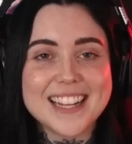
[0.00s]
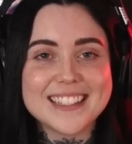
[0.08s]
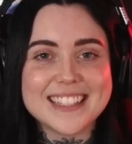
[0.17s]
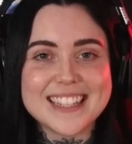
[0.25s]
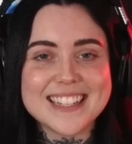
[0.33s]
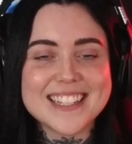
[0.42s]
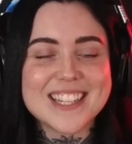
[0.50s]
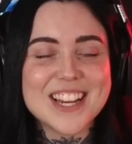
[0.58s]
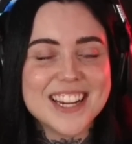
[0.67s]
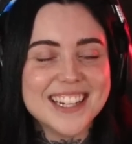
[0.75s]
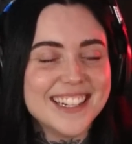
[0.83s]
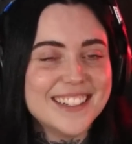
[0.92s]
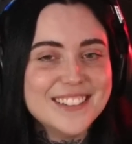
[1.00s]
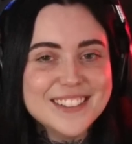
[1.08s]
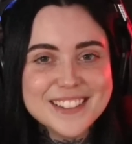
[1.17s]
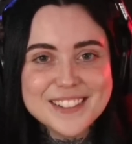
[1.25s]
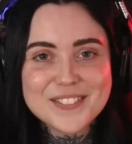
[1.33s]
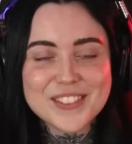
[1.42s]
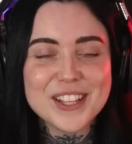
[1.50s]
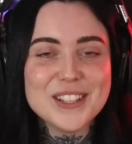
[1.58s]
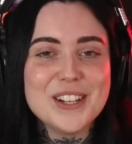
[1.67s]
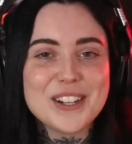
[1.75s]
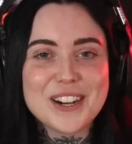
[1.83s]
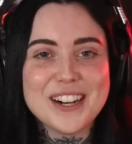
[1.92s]
this the
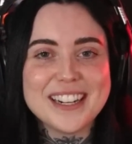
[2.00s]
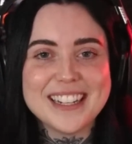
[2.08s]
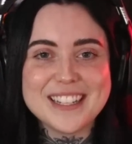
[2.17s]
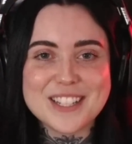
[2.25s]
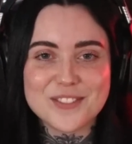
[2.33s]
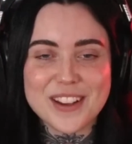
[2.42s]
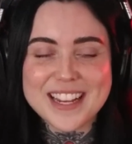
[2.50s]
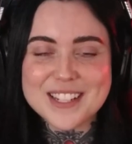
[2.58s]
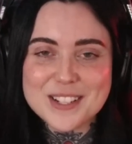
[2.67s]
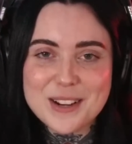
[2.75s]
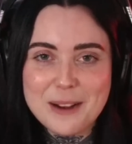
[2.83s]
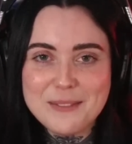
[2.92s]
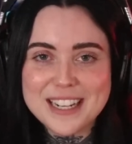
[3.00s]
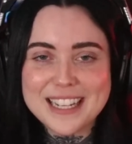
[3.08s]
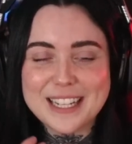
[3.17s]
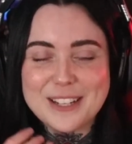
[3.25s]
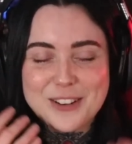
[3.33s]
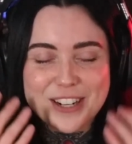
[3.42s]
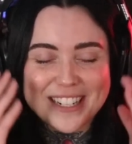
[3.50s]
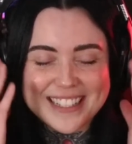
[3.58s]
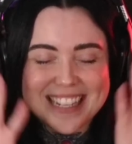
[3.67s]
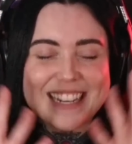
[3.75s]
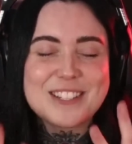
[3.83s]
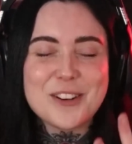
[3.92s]
look on his face. I mean, like, you couldn't see
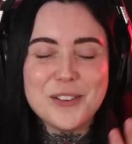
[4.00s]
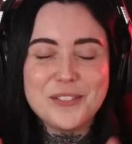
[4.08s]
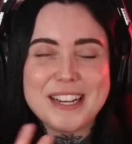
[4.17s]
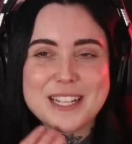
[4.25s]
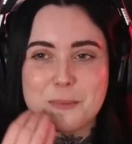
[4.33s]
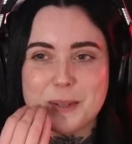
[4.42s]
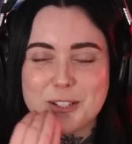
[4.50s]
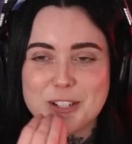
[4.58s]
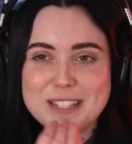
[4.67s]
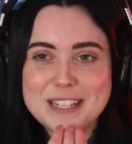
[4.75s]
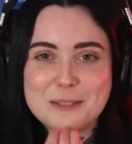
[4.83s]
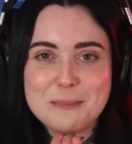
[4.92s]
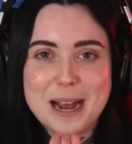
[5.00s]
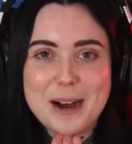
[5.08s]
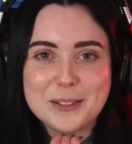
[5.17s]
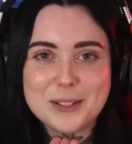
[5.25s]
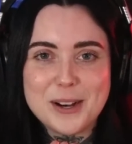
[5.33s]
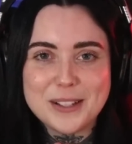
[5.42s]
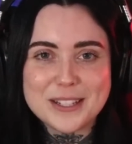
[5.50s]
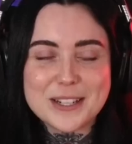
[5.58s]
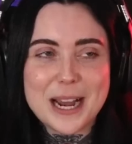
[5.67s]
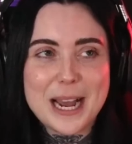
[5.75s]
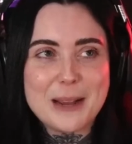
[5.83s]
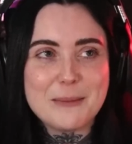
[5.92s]
his whole face, but just his mouth all the
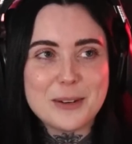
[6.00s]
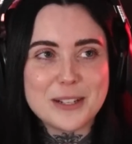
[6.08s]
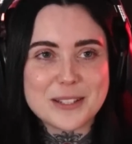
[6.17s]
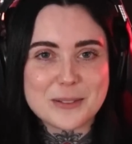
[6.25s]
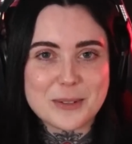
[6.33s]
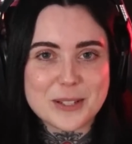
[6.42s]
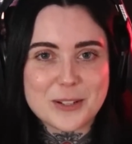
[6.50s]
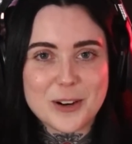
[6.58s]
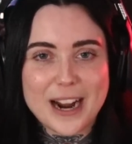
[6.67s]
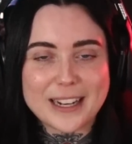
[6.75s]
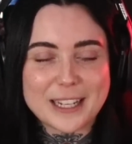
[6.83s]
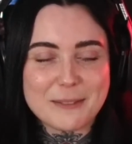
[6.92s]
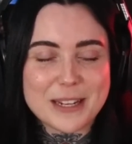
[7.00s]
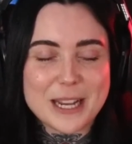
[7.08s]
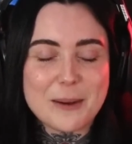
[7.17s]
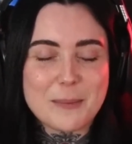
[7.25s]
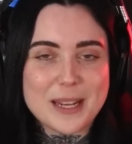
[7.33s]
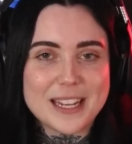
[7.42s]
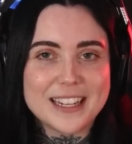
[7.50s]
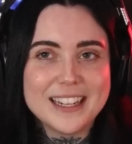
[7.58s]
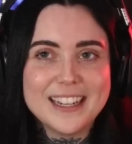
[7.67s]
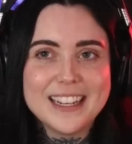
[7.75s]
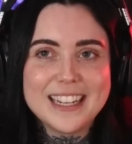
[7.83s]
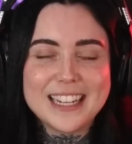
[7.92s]
time was cracking me up.
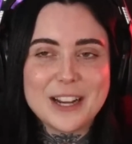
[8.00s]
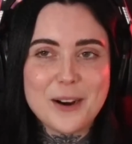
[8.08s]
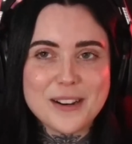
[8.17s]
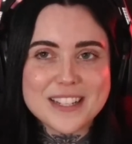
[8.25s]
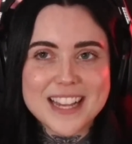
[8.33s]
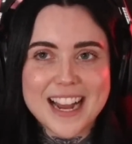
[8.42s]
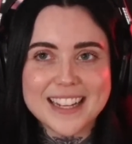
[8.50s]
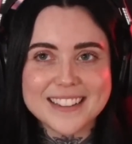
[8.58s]
He always had the